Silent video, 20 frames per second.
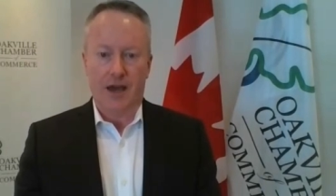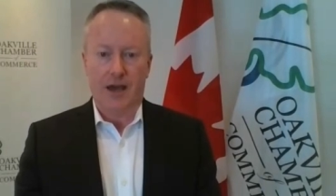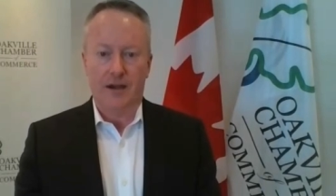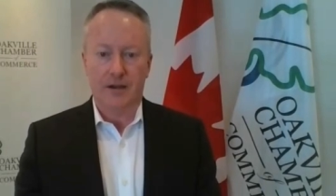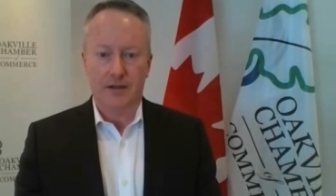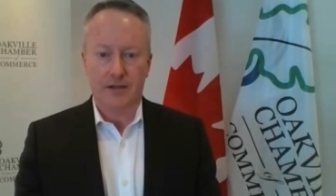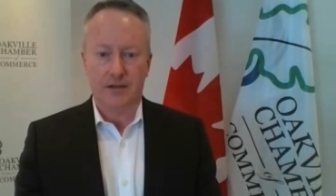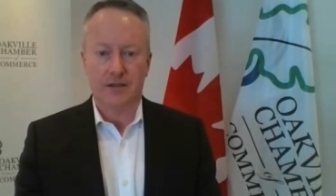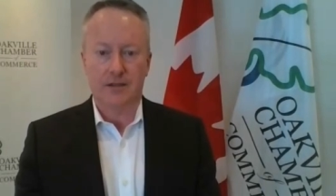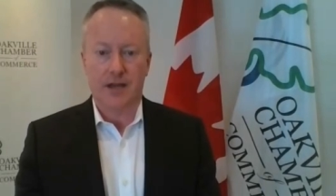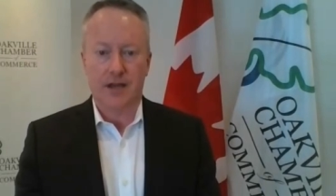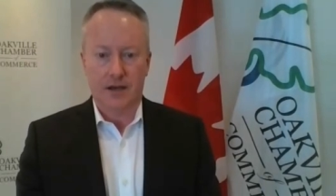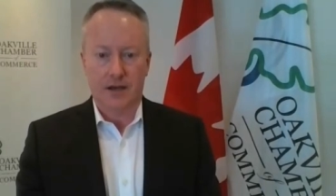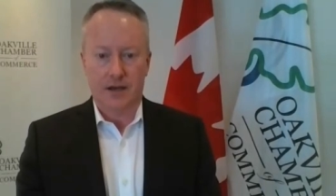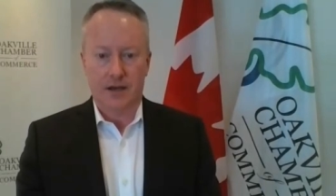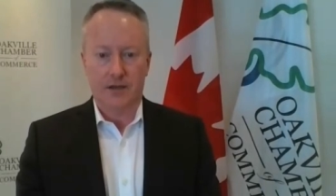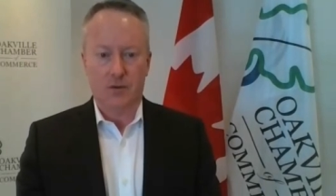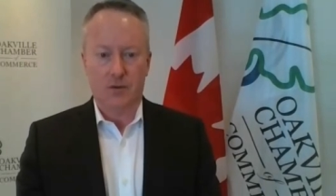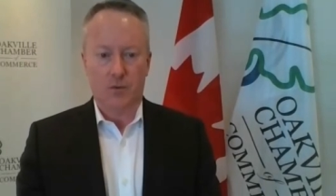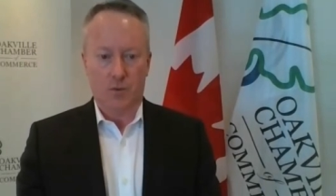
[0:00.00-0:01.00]
Canada's
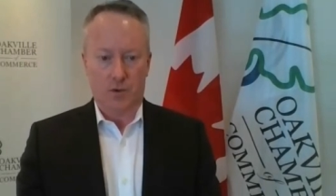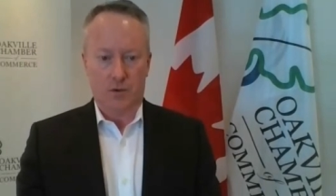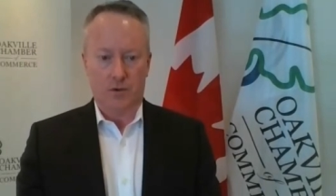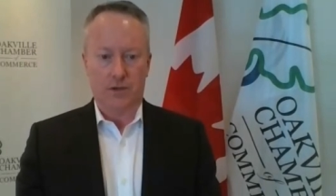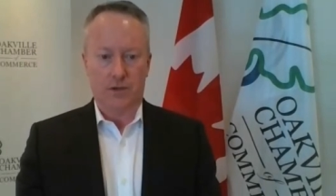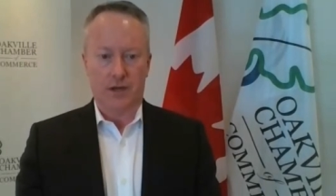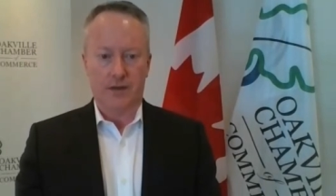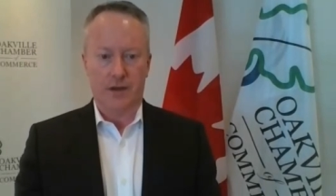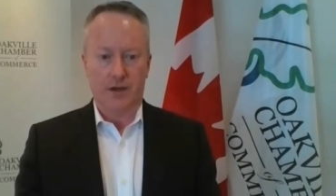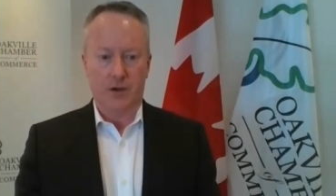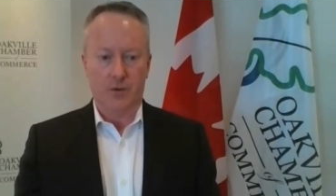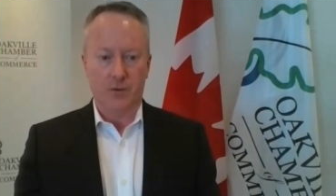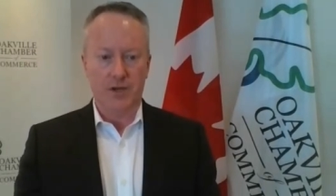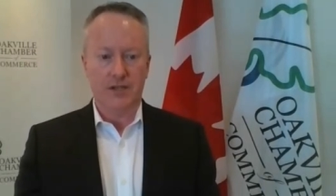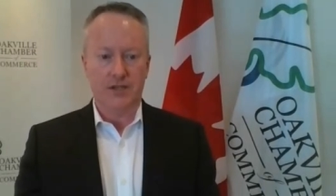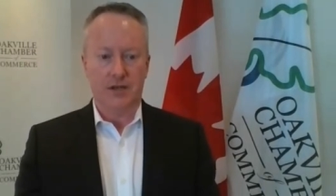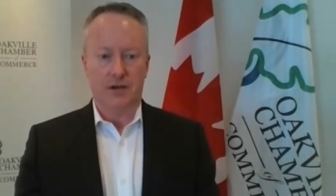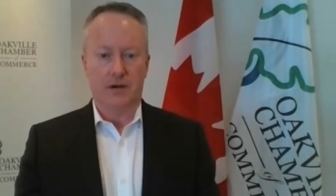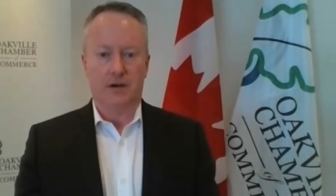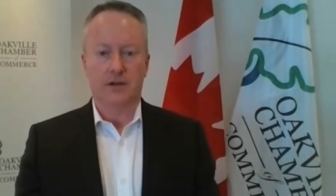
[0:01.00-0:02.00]
standing in the world. I think we
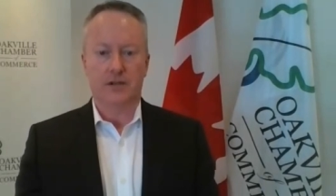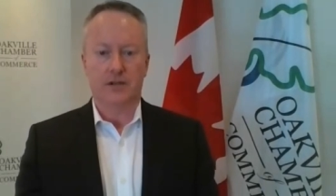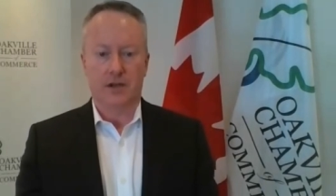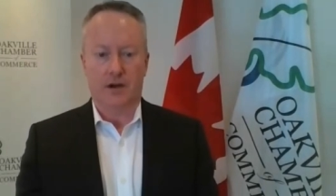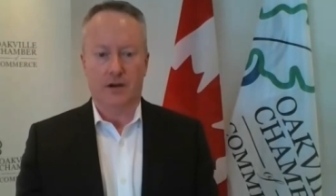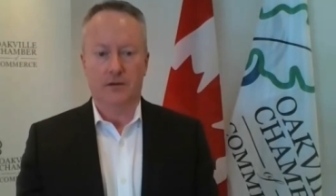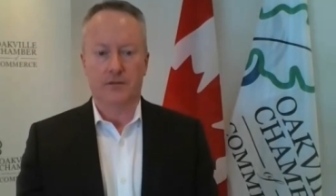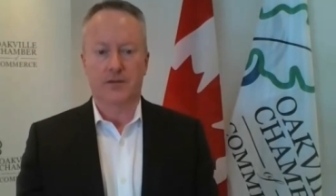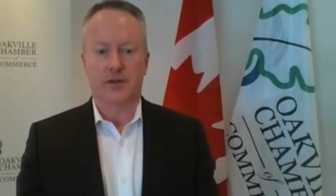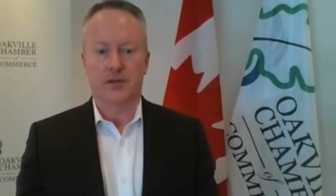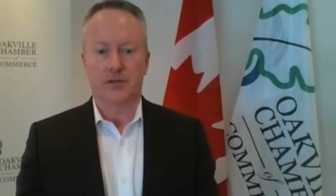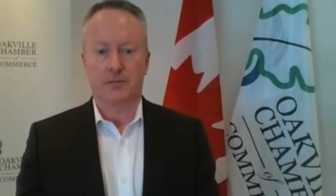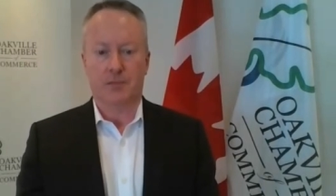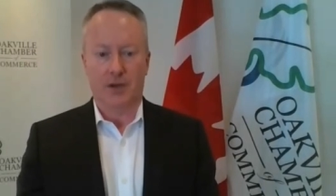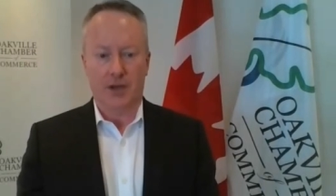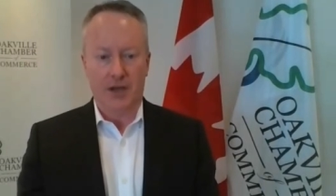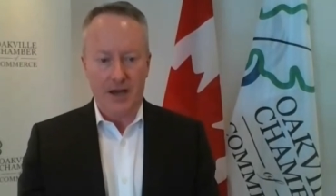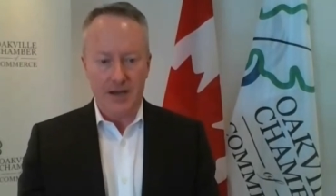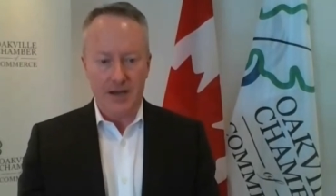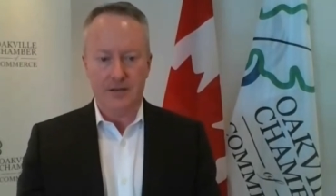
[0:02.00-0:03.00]
see ourselves as
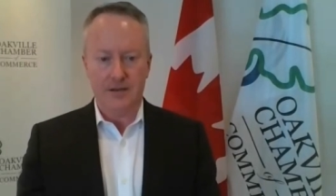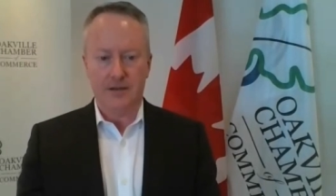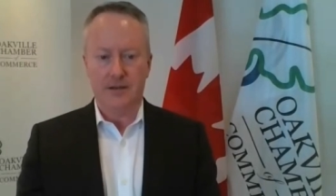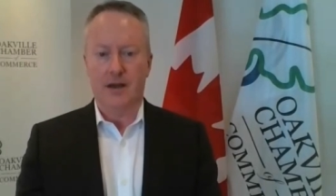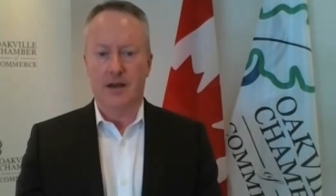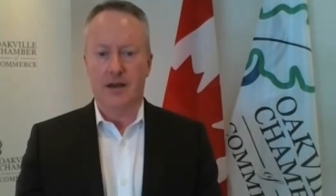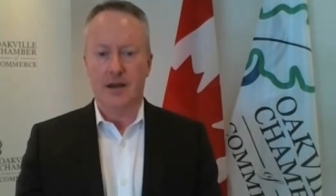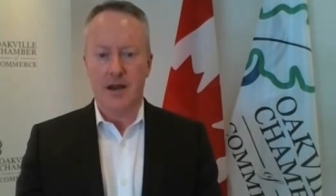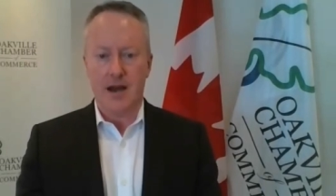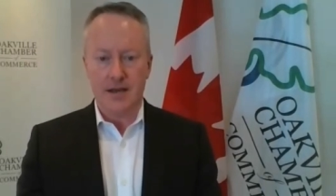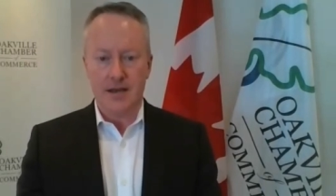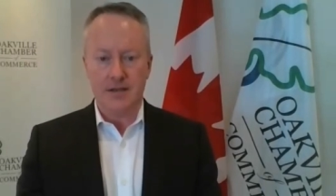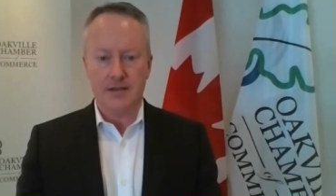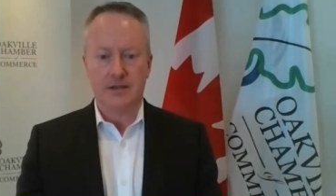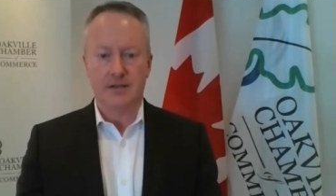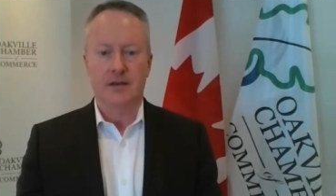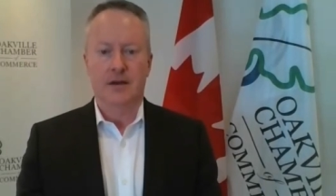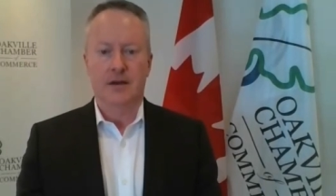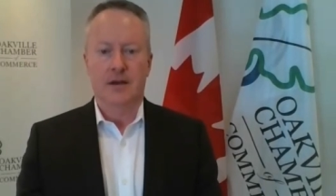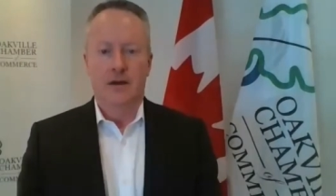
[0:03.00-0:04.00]
polite and
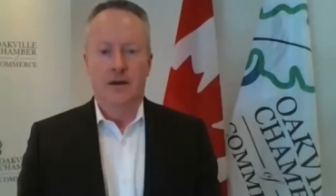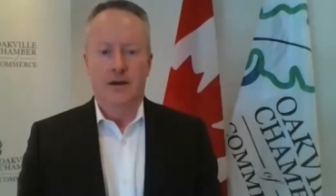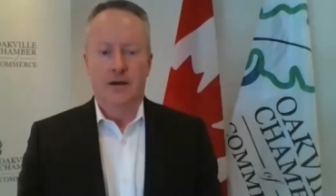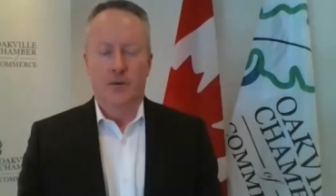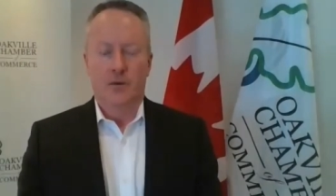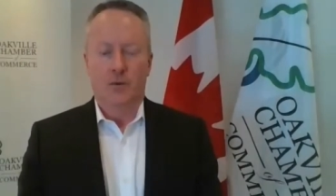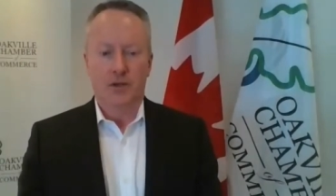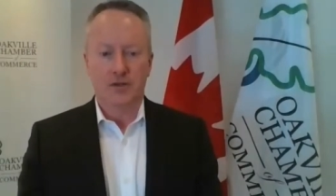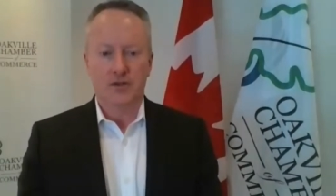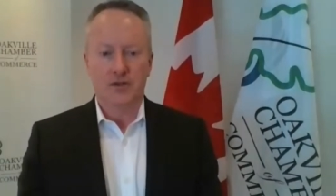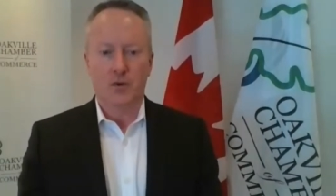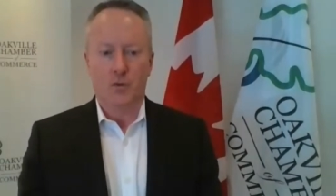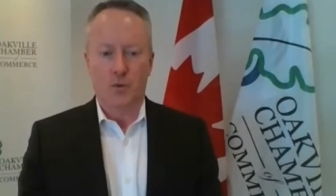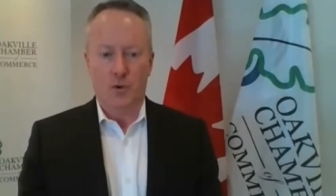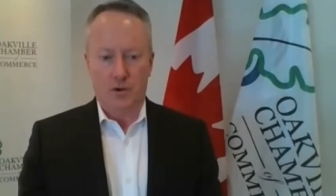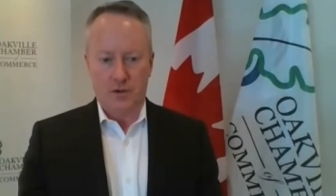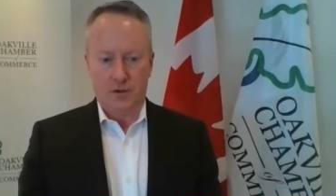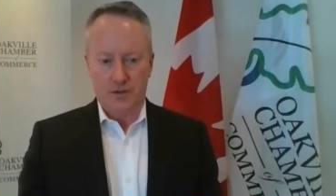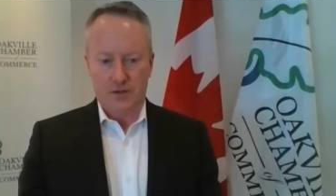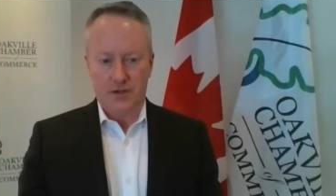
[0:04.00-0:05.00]
nice. What does the
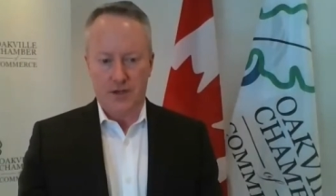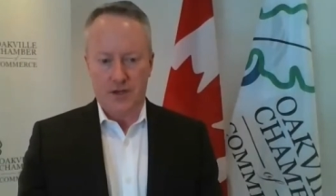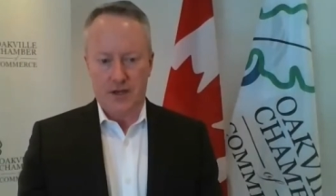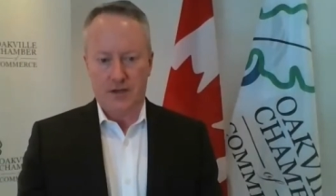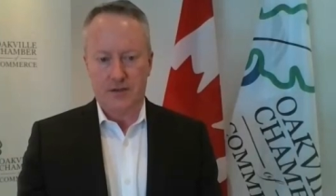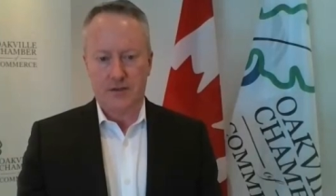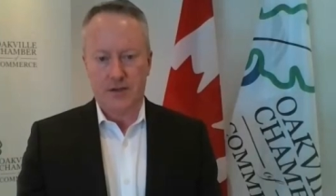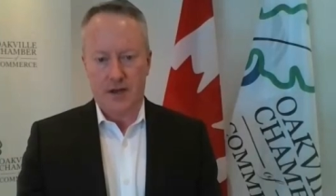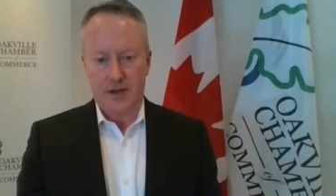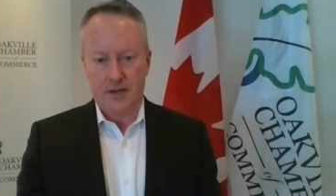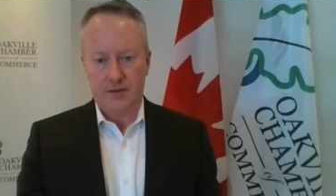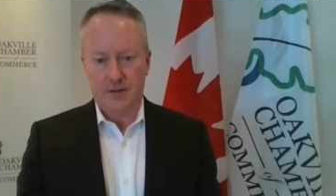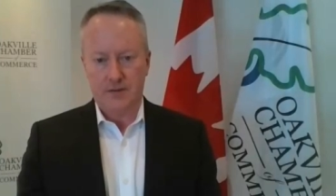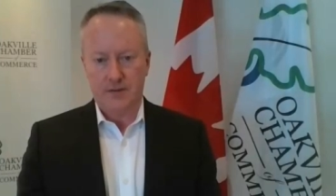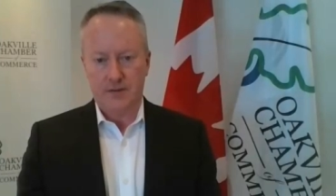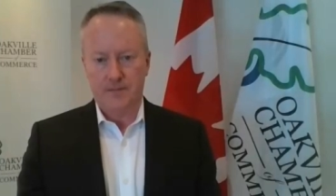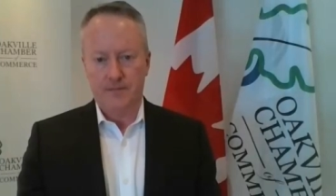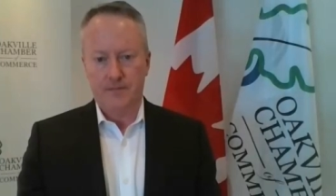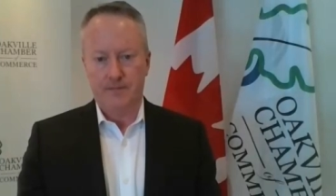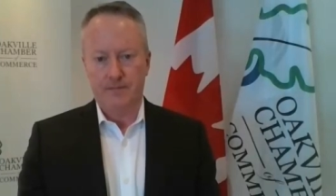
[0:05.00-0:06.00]
world see us
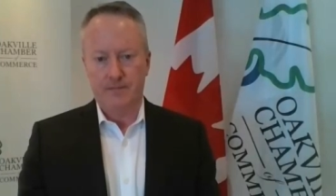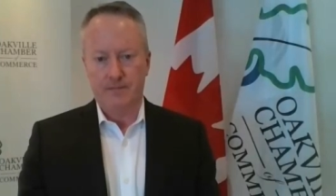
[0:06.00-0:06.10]
as?